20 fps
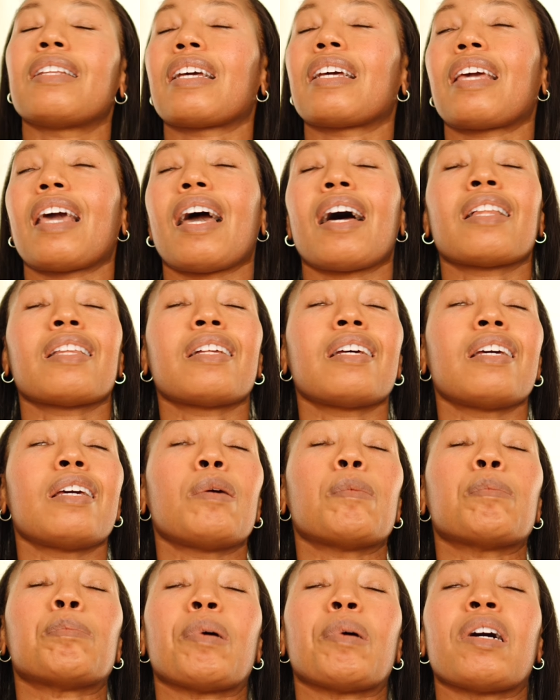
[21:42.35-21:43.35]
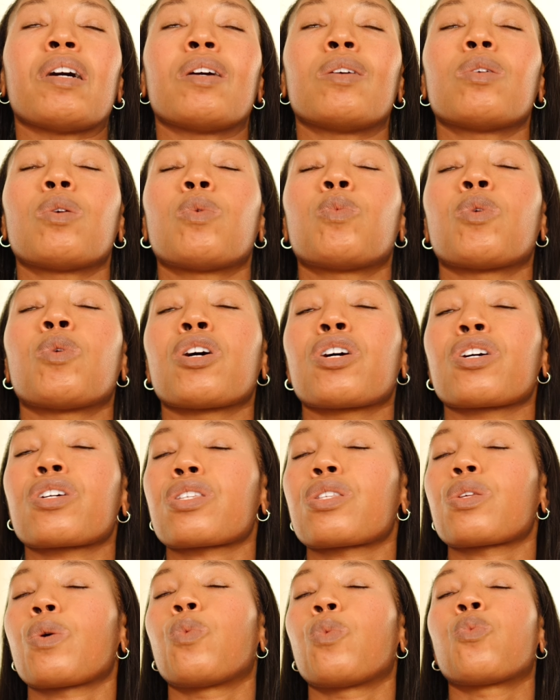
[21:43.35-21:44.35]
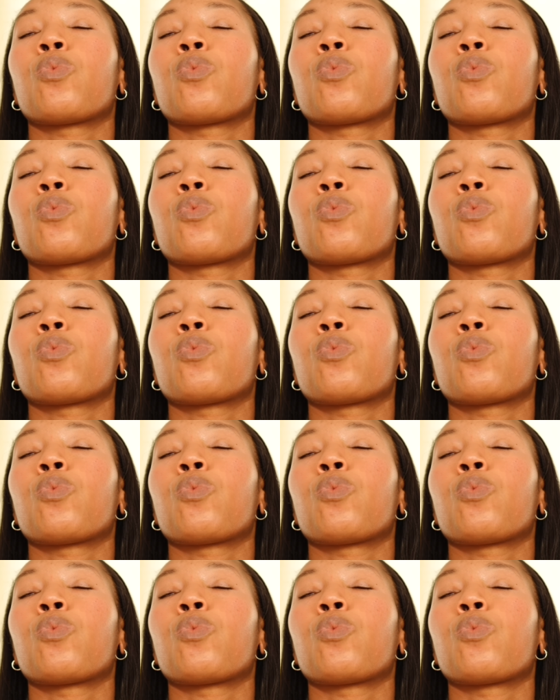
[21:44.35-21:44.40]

the Kelly belt works